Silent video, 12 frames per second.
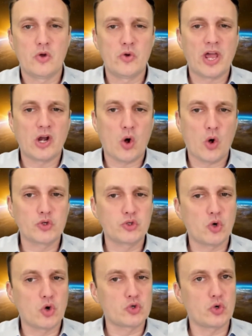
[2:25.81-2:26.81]
you can
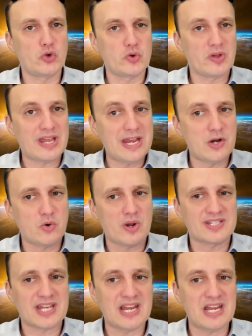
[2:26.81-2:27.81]
also control your
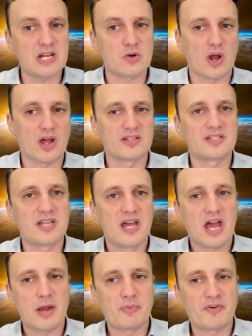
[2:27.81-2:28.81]
ingress and egress
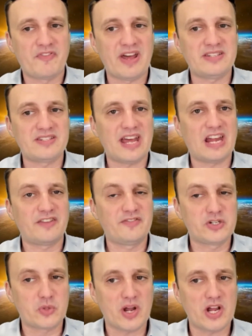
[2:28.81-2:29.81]
and prevent
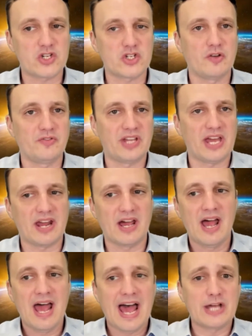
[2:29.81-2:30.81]
exfiltration of data,